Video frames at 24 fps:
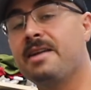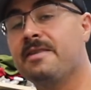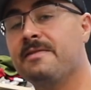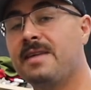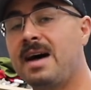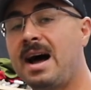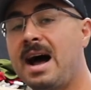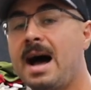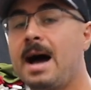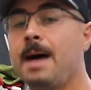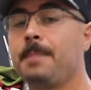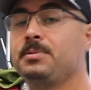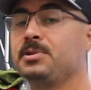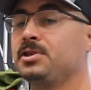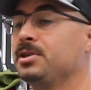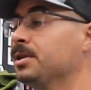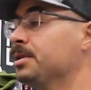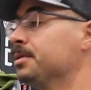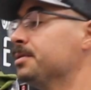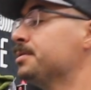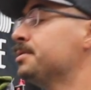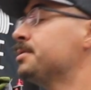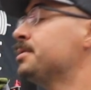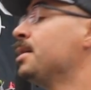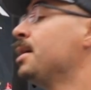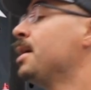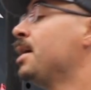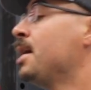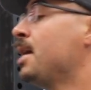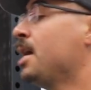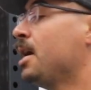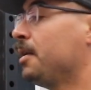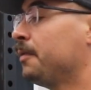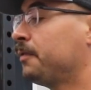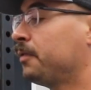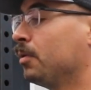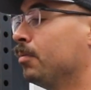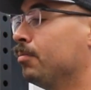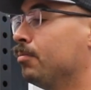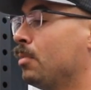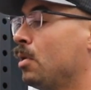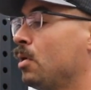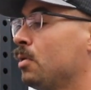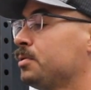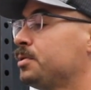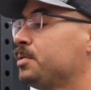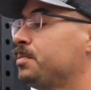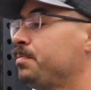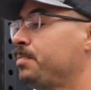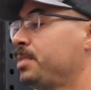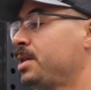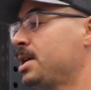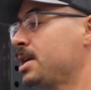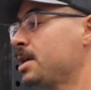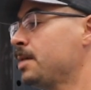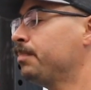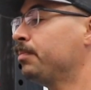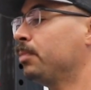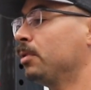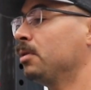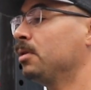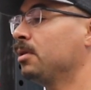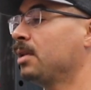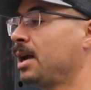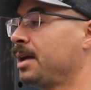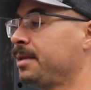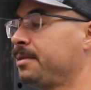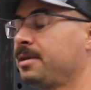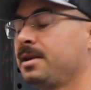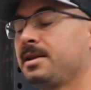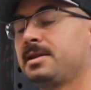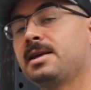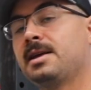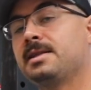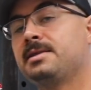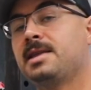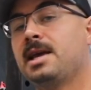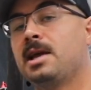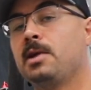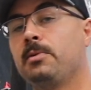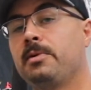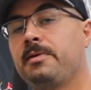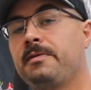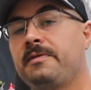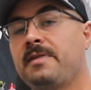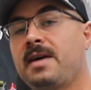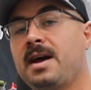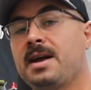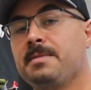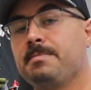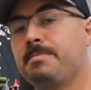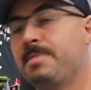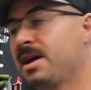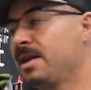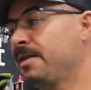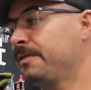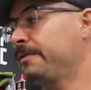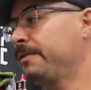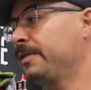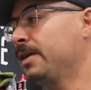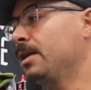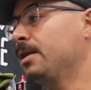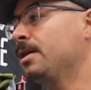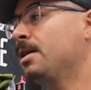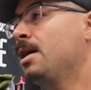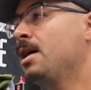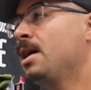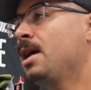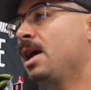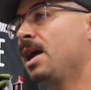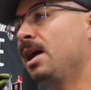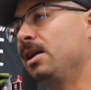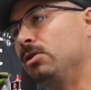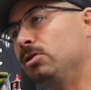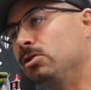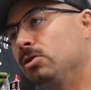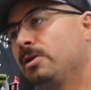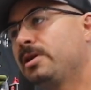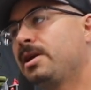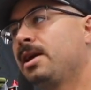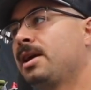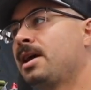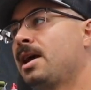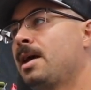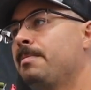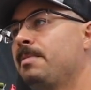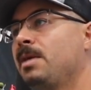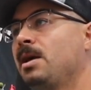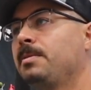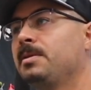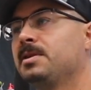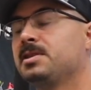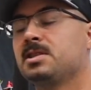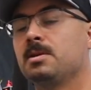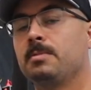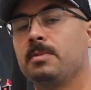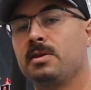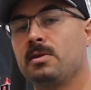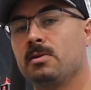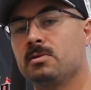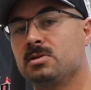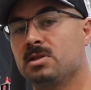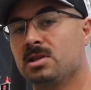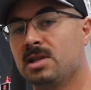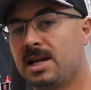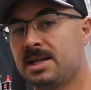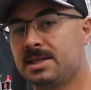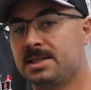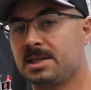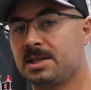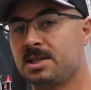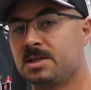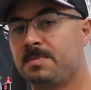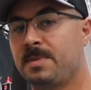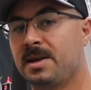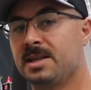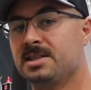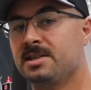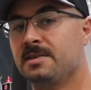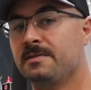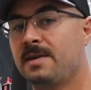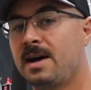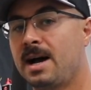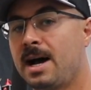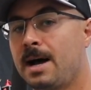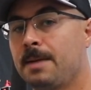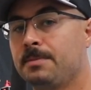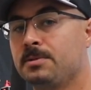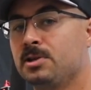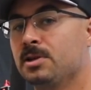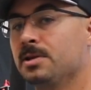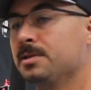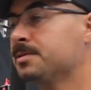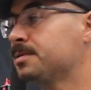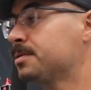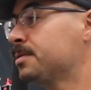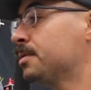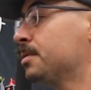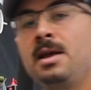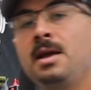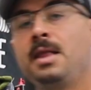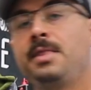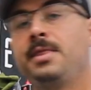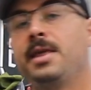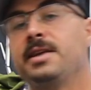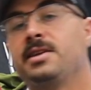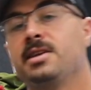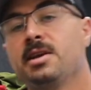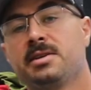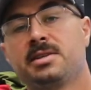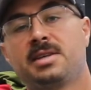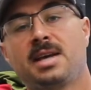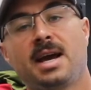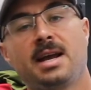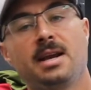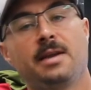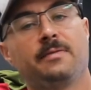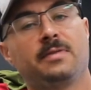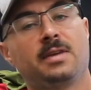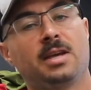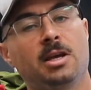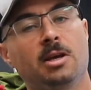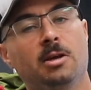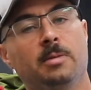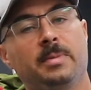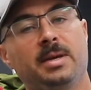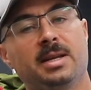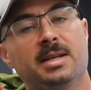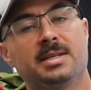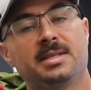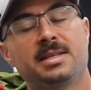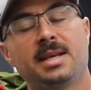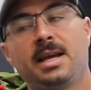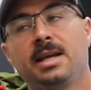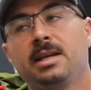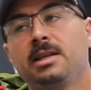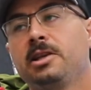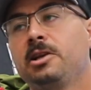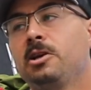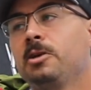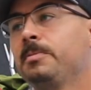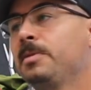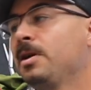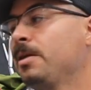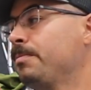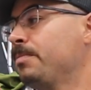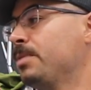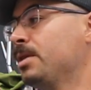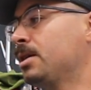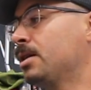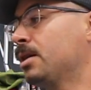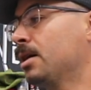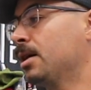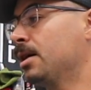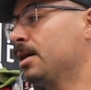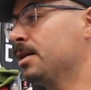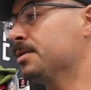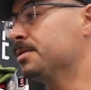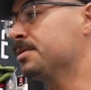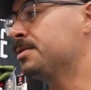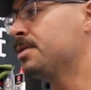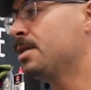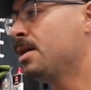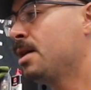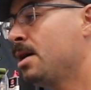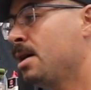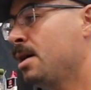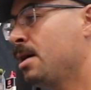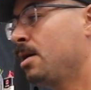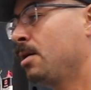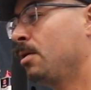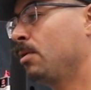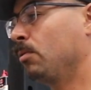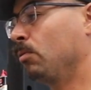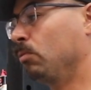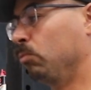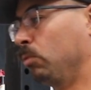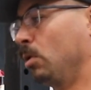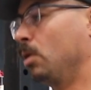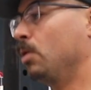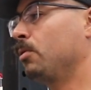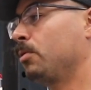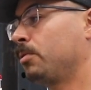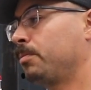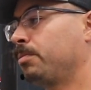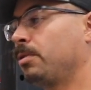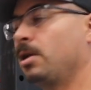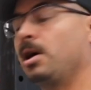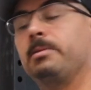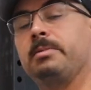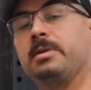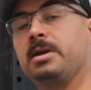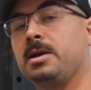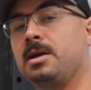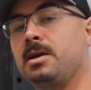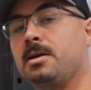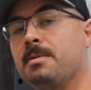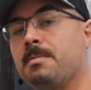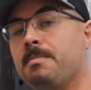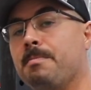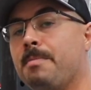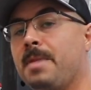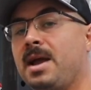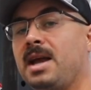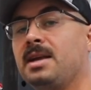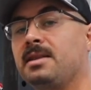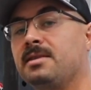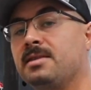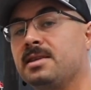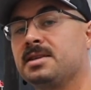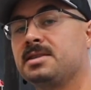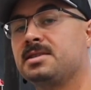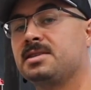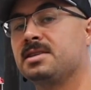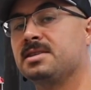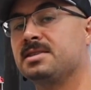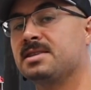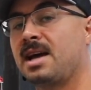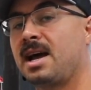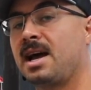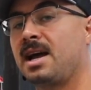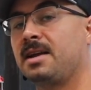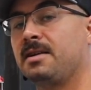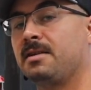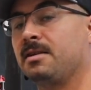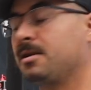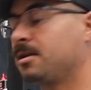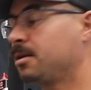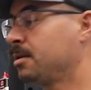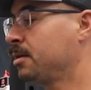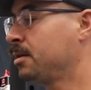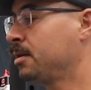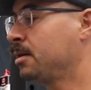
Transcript: of options, and for most people, I think that they would find benefit in looking at maybe some of those less expensive options. That does kind of kill me to say a little bit, because Rogue probably made this design